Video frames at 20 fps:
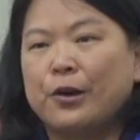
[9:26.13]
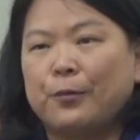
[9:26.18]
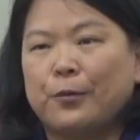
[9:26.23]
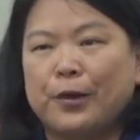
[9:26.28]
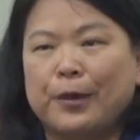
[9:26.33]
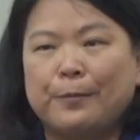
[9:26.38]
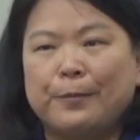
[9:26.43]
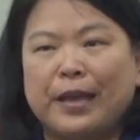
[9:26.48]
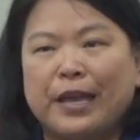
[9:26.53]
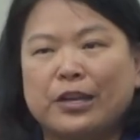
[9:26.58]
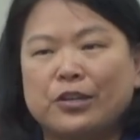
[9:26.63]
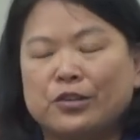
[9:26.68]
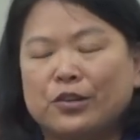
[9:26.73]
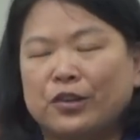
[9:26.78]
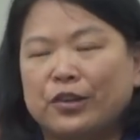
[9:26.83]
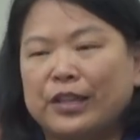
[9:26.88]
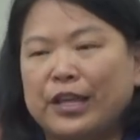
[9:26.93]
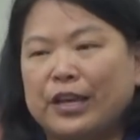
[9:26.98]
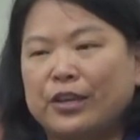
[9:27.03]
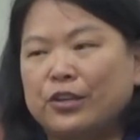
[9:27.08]
We make
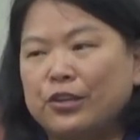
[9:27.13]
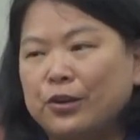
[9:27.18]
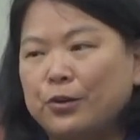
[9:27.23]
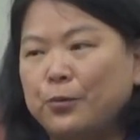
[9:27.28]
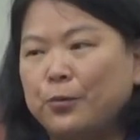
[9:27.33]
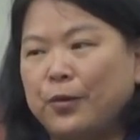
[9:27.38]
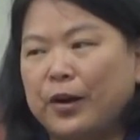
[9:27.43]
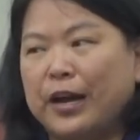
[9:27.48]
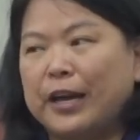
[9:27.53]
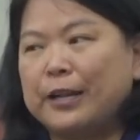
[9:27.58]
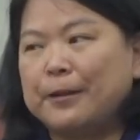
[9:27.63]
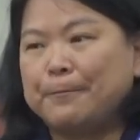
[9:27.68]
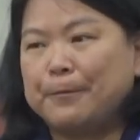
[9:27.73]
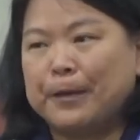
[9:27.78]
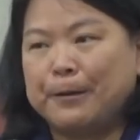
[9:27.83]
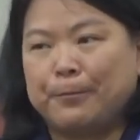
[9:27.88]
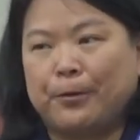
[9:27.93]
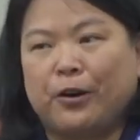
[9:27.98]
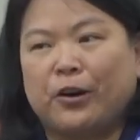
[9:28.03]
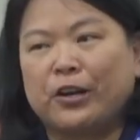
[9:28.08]
sure that you want to
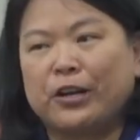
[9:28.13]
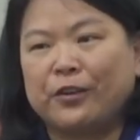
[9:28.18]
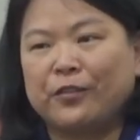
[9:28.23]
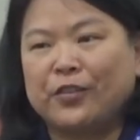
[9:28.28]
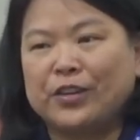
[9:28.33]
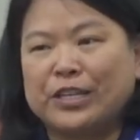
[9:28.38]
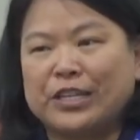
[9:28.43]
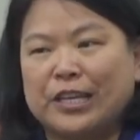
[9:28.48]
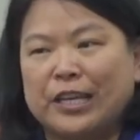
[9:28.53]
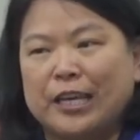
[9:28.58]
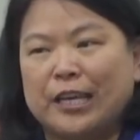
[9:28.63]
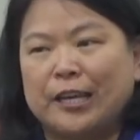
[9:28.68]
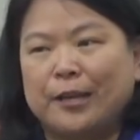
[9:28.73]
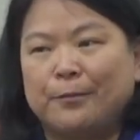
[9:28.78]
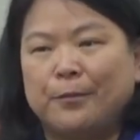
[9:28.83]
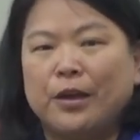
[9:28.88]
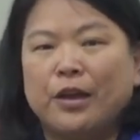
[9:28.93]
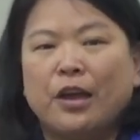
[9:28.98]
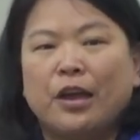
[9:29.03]
be part of a team